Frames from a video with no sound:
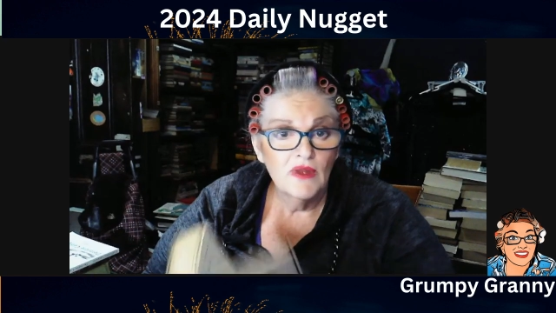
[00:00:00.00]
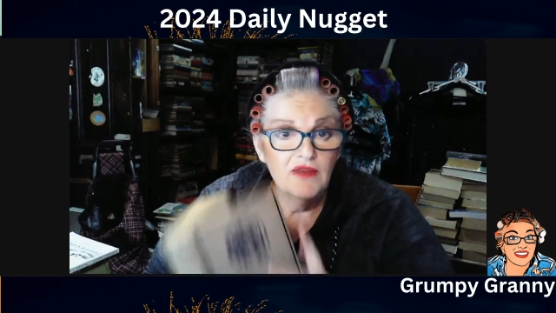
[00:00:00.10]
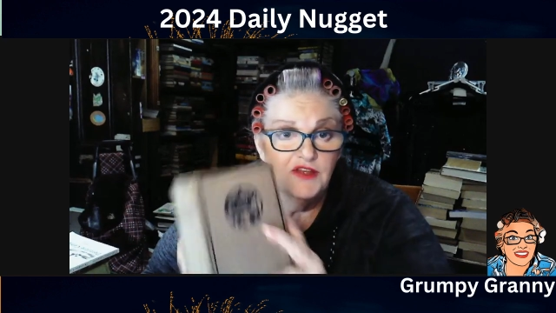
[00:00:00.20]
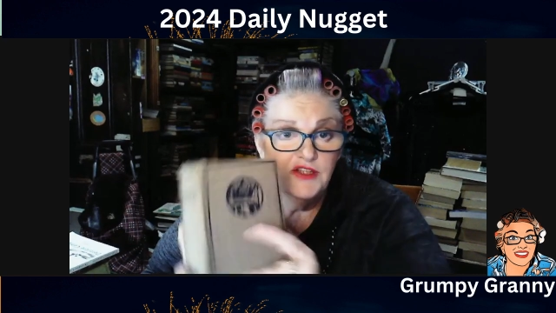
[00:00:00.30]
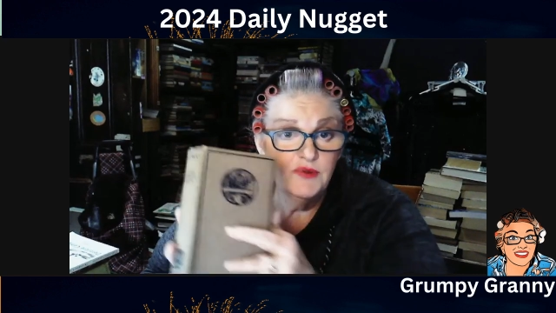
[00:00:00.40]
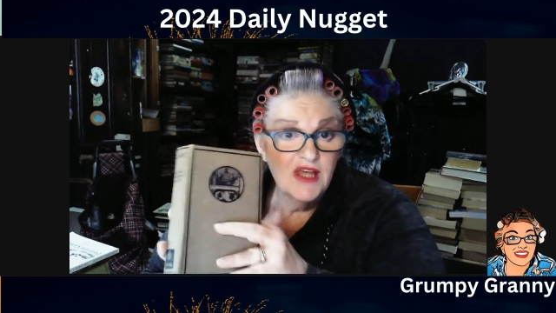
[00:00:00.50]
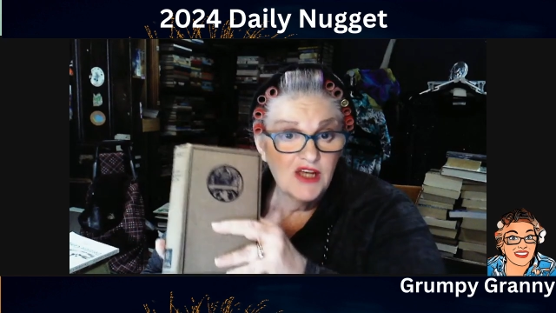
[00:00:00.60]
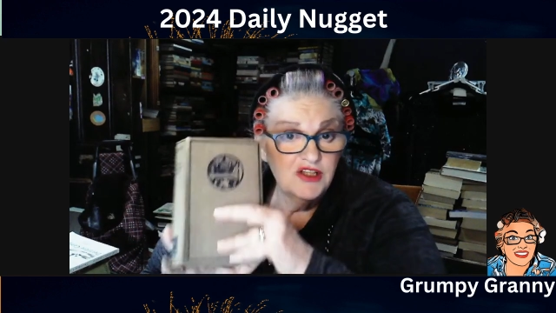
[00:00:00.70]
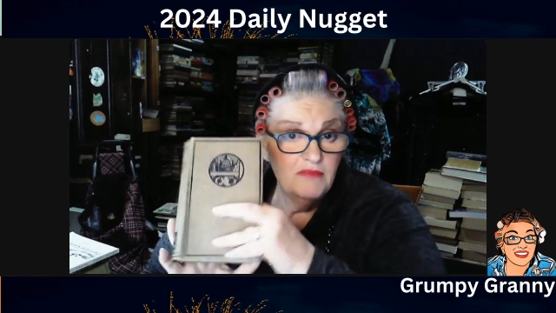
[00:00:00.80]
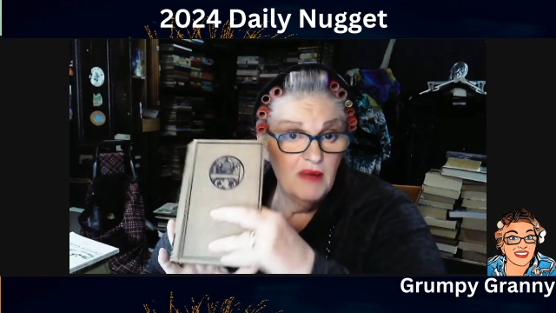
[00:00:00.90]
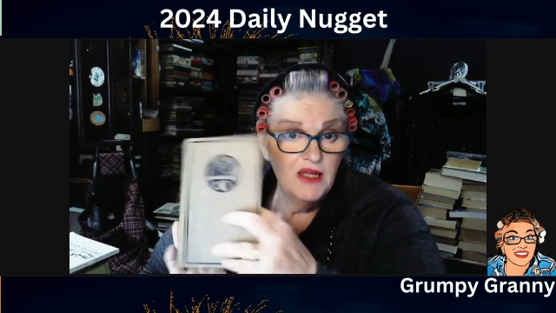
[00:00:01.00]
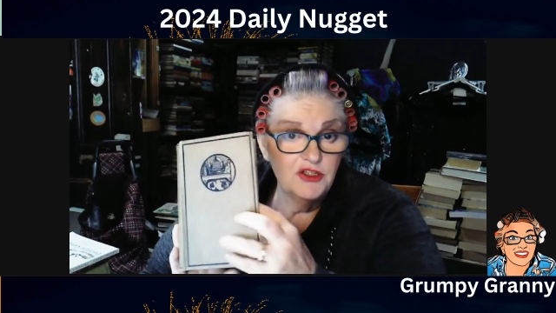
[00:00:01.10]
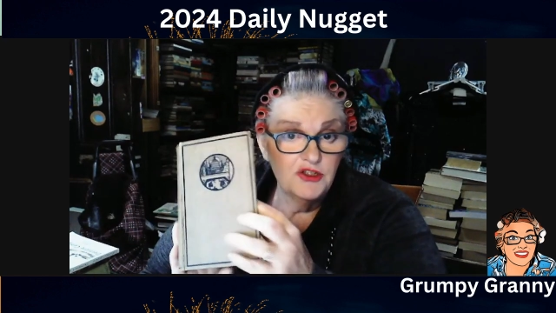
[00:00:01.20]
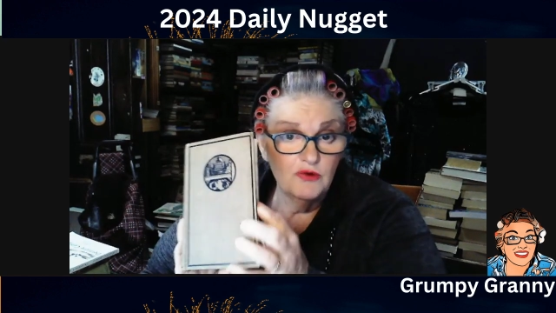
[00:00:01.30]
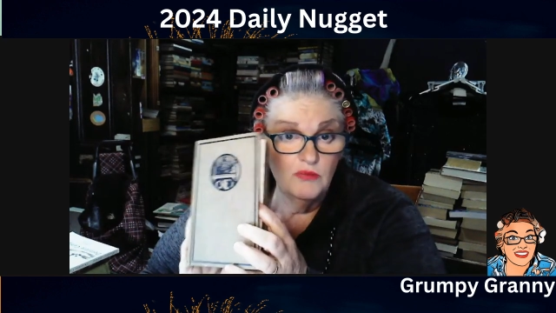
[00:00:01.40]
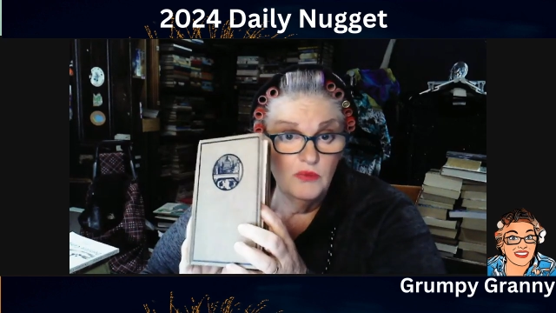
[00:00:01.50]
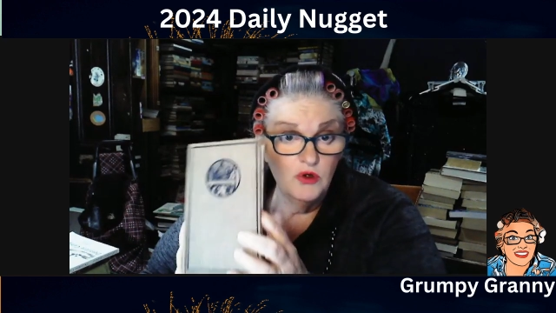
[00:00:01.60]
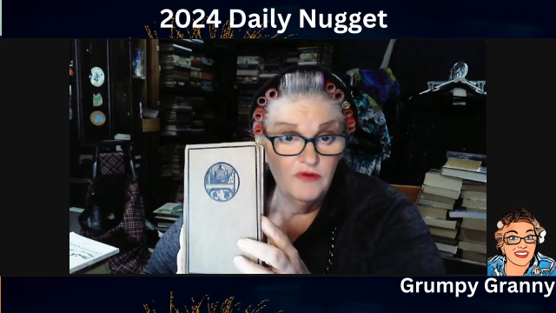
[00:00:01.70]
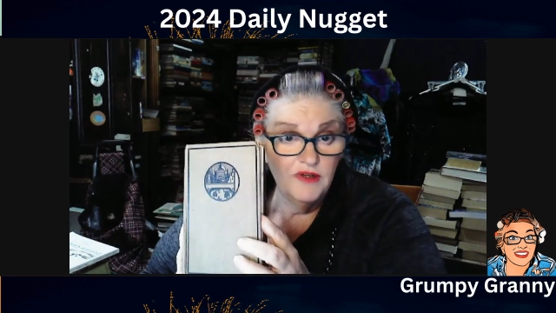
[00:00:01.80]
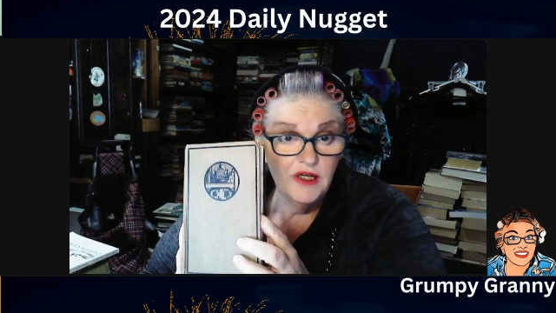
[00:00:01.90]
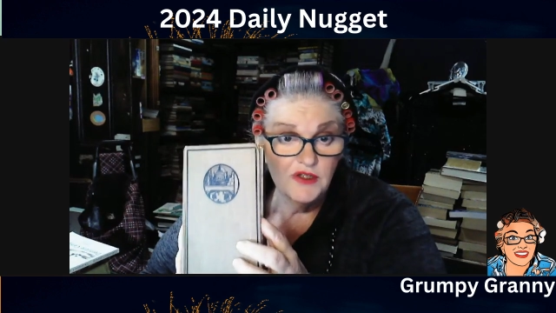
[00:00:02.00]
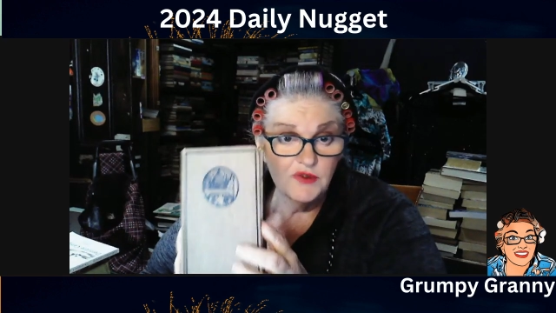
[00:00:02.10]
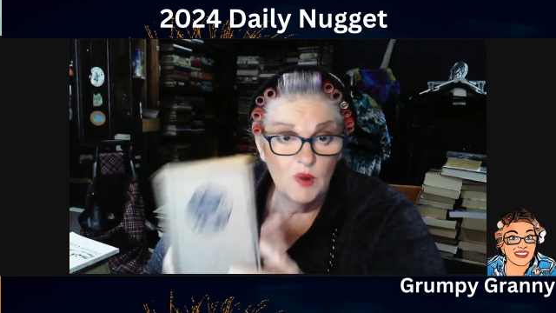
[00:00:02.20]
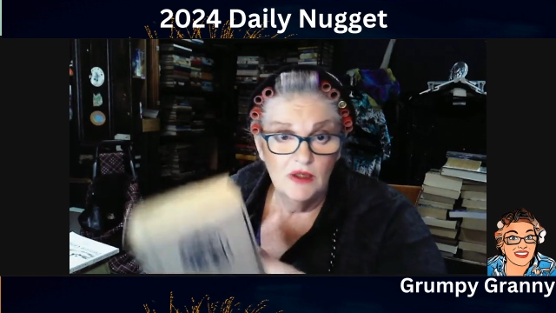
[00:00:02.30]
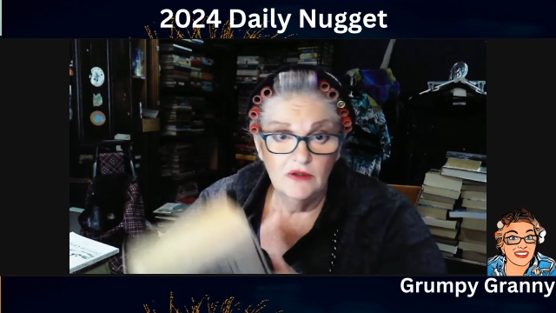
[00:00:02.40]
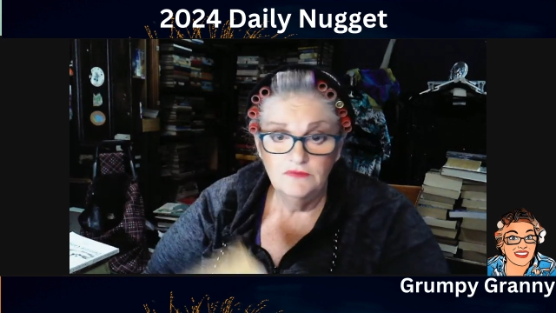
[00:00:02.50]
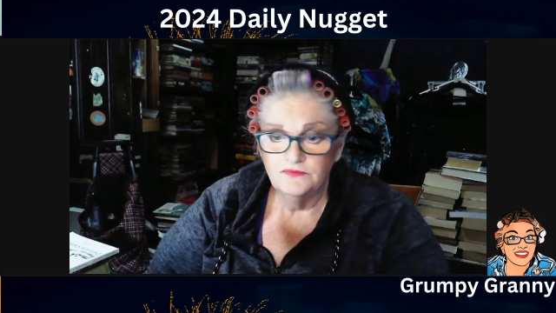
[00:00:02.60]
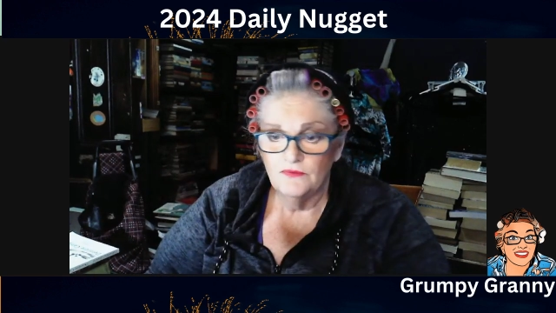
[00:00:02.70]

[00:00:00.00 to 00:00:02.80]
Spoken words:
This was actually made into a movie as well.